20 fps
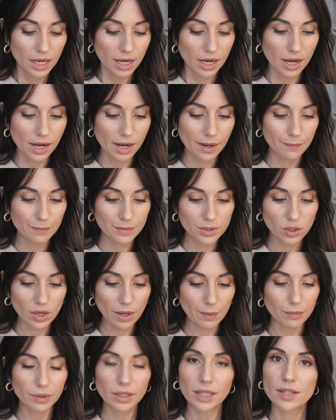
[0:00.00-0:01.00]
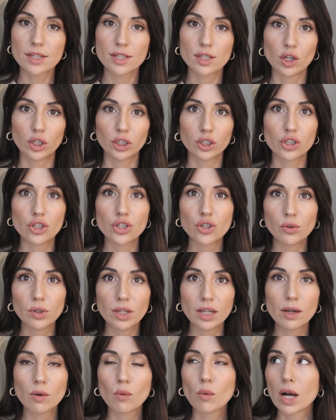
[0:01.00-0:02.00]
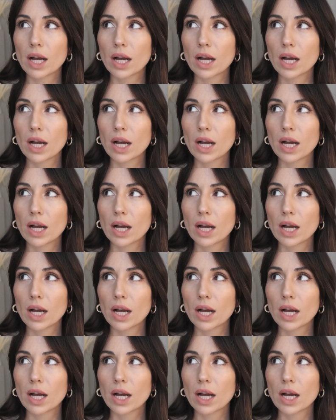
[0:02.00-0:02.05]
So yeah, let's start shooting